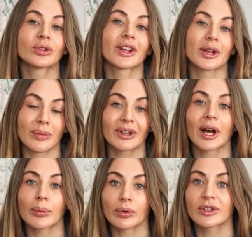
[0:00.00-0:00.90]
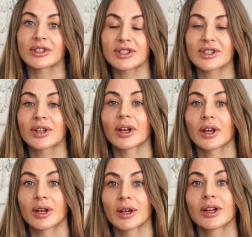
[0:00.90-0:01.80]
their metabolites
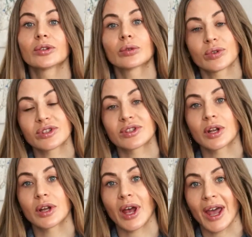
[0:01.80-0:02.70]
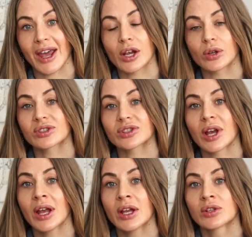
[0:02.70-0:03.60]
increase the hair loss.
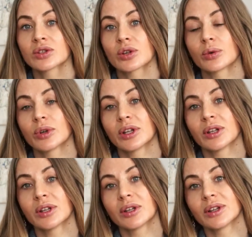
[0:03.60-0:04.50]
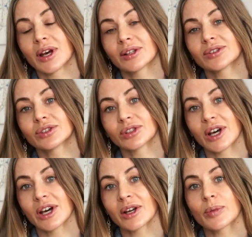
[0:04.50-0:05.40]
So in that
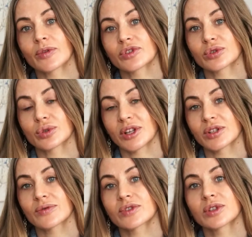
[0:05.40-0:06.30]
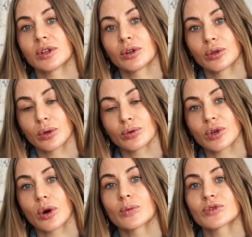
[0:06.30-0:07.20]
time of stress, obviously those
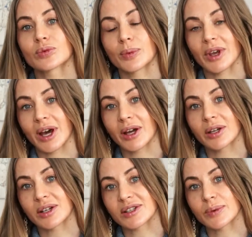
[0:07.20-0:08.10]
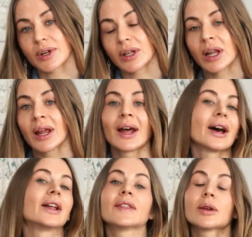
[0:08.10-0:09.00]
hormones will be higher as well,
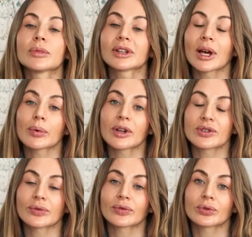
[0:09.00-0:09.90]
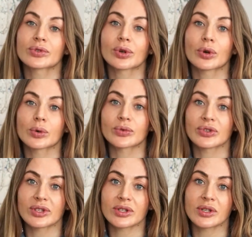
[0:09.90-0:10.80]
and the metabolites of those
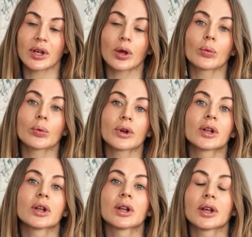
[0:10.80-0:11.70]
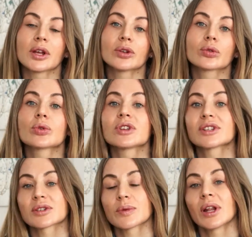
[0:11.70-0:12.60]
hormones will increase
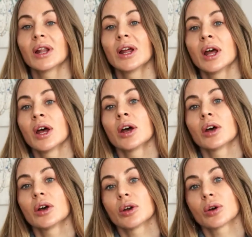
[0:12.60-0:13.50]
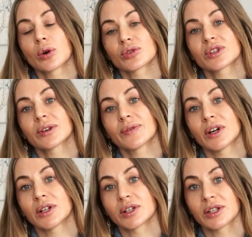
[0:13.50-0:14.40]
as well, causing
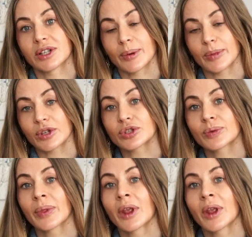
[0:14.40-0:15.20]
further damage.